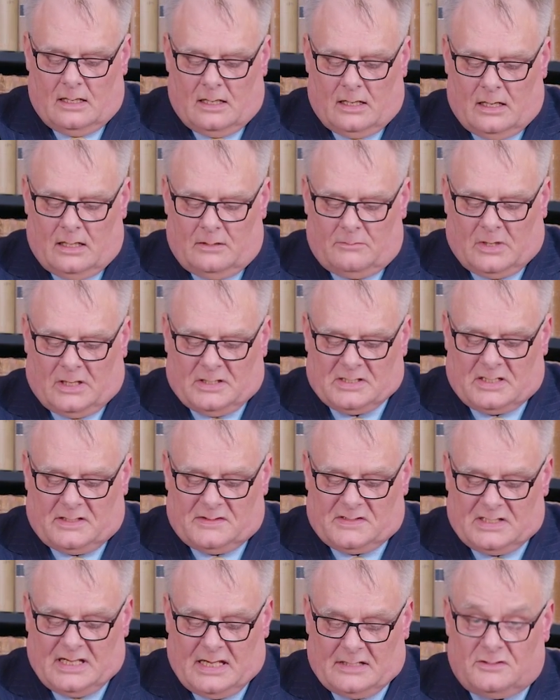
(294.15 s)
as
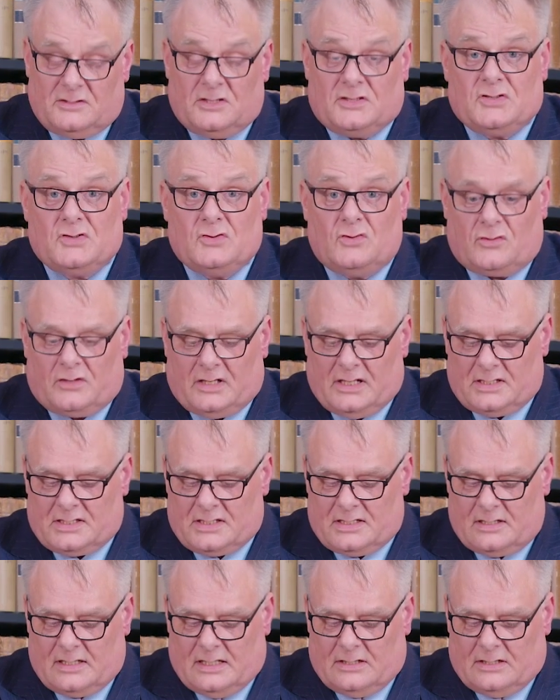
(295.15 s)
I've said, notorious.